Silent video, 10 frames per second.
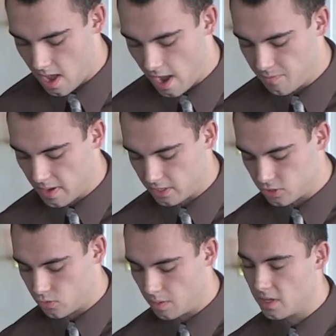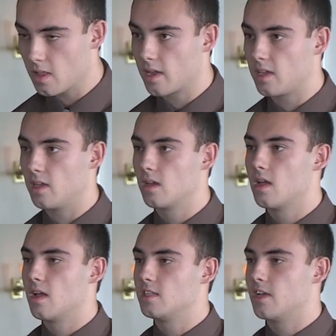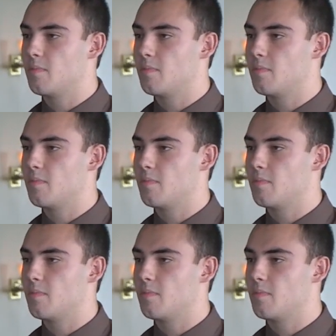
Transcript: I've been extremely lucky to